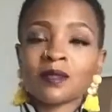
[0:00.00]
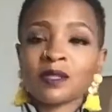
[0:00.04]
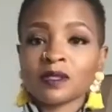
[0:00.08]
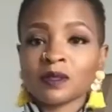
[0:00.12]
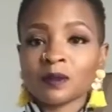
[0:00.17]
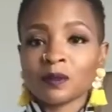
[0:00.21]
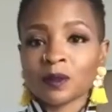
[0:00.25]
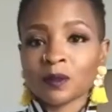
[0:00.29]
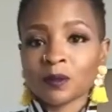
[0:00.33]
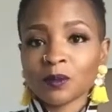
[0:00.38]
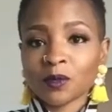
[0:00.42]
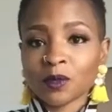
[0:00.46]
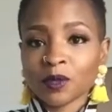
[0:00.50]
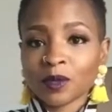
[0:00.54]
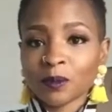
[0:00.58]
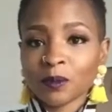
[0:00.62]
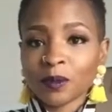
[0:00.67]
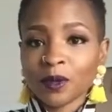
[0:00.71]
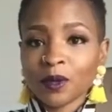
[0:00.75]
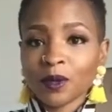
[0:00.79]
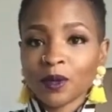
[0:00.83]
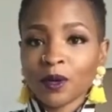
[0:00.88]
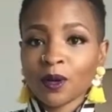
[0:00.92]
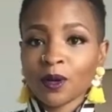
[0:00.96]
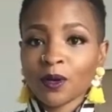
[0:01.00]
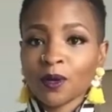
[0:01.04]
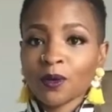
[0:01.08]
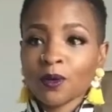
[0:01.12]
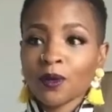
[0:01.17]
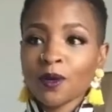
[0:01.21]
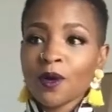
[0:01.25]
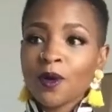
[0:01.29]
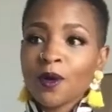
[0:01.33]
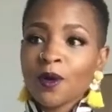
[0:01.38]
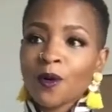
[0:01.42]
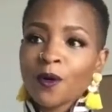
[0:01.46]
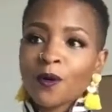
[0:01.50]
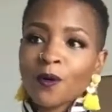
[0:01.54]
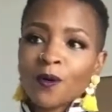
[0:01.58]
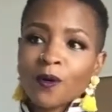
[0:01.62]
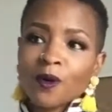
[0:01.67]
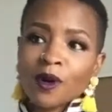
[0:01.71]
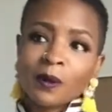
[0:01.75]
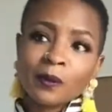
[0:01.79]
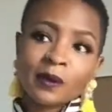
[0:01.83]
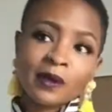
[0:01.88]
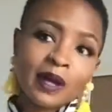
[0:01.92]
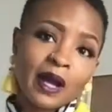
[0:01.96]
a little bit more boho, or
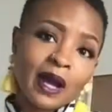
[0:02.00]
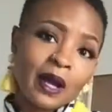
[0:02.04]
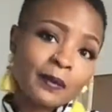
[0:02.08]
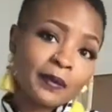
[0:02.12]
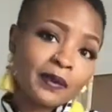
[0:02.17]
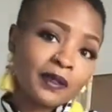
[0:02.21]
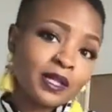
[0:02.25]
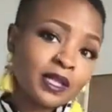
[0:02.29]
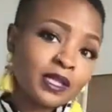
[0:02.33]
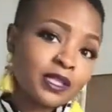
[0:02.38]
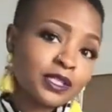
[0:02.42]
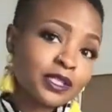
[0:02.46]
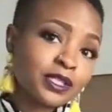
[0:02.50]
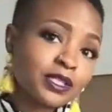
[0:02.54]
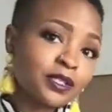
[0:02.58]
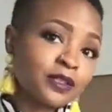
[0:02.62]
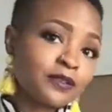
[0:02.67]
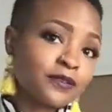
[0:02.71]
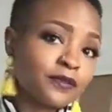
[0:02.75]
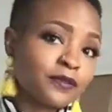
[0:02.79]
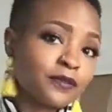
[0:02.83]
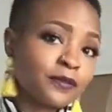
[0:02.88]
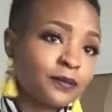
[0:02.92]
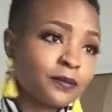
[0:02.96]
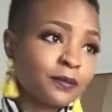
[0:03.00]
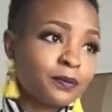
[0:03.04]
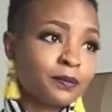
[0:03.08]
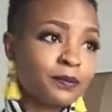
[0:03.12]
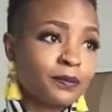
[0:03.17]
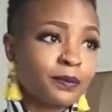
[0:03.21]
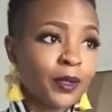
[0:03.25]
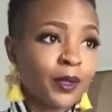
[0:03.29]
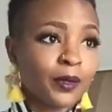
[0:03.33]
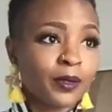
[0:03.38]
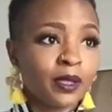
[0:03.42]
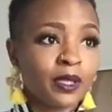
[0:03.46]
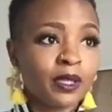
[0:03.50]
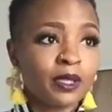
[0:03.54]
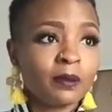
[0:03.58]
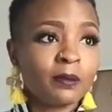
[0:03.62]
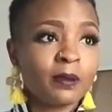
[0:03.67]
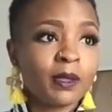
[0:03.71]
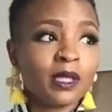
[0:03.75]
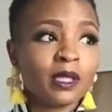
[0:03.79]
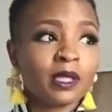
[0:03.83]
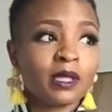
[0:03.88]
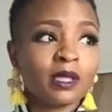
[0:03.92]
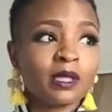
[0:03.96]
I'm a combination of
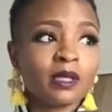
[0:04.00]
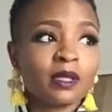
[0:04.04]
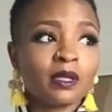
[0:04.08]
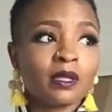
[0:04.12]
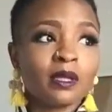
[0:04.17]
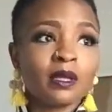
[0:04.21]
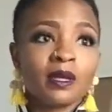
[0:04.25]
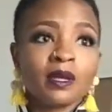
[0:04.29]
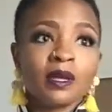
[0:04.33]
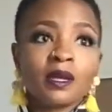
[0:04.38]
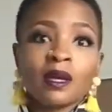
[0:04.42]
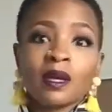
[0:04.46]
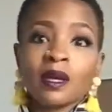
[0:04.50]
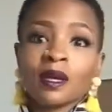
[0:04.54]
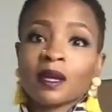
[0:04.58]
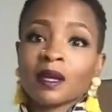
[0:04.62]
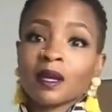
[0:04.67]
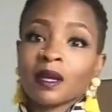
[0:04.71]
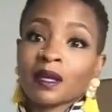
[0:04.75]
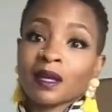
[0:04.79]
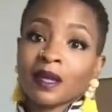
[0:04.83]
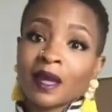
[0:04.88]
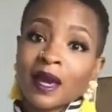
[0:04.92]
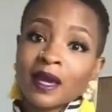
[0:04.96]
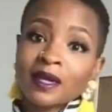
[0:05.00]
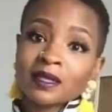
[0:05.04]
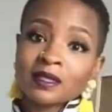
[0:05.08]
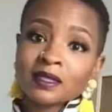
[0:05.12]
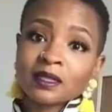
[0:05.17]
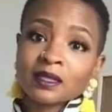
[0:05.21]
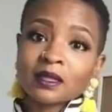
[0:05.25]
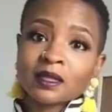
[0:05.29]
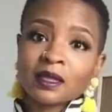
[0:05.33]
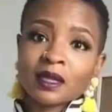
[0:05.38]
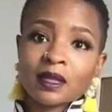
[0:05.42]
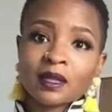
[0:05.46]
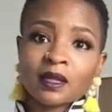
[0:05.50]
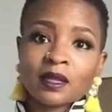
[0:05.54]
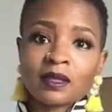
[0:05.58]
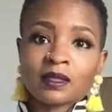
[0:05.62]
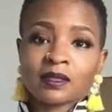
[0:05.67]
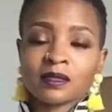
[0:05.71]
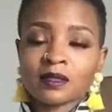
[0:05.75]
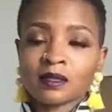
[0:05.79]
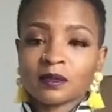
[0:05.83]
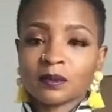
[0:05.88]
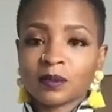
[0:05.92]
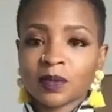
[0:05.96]
bohemian and classic. I like
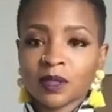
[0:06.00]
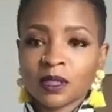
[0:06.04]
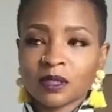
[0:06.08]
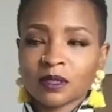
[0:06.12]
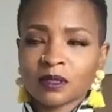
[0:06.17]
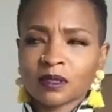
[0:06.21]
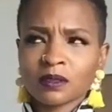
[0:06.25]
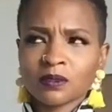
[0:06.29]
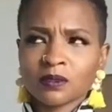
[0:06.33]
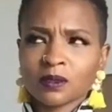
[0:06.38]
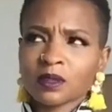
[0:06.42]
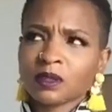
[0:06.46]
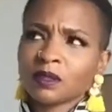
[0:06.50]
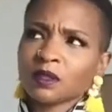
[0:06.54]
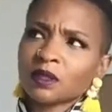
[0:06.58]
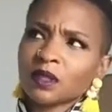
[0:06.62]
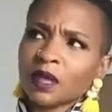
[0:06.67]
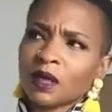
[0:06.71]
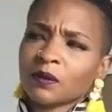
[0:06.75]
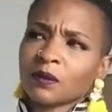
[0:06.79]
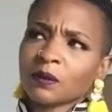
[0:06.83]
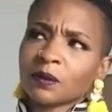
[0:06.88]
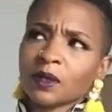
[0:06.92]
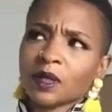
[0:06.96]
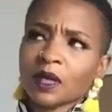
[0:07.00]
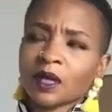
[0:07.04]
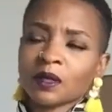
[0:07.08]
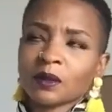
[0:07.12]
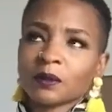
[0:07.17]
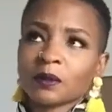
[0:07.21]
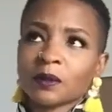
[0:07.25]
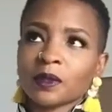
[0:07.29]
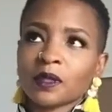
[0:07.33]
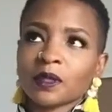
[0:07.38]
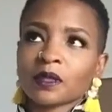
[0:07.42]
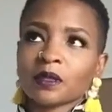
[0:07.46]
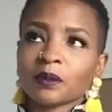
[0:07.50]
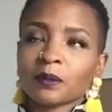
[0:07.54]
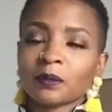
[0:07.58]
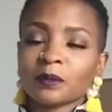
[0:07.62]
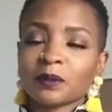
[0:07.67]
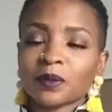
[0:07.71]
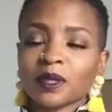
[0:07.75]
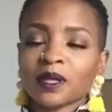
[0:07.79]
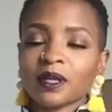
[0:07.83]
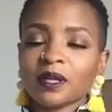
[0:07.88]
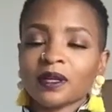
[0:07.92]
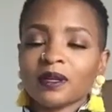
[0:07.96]
certain pieces, which that would be kind of weird,
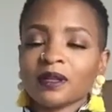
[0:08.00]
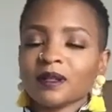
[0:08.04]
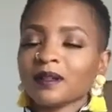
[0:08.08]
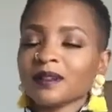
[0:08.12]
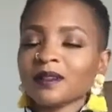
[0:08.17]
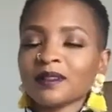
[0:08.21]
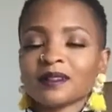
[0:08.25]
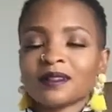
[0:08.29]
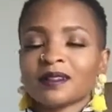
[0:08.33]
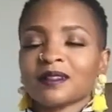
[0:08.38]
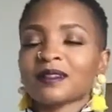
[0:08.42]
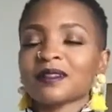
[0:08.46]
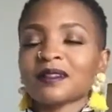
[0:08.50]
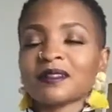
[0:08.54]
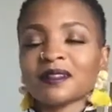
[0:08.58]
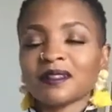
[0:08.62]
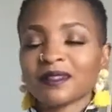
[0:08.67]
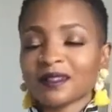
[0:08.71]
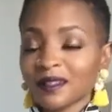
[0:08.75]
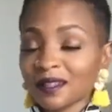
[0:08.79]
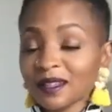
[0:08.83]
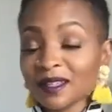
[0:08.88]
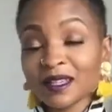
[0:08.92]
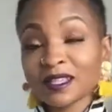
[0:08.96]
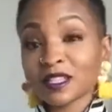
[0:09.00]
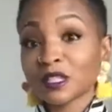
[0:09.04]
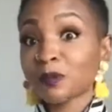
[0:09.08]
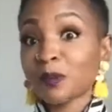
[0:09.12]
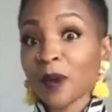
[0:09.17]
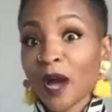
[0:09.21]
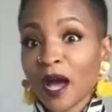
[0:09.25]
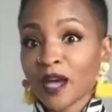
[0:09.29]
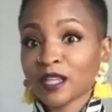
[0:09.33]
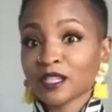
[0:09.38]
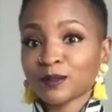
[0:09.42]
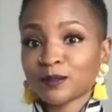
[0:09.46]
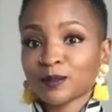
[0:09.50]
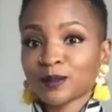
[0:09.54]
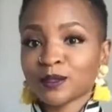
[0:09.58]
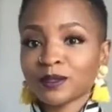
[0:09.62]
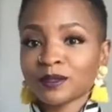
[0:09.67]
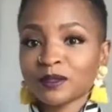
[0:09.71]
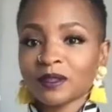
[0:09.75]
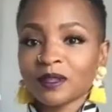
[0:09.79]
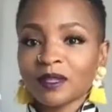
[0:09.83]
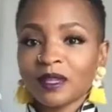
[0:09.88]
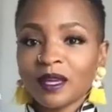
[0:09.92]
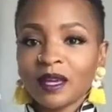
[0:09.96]
but it's
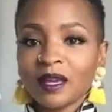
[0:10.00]
possible.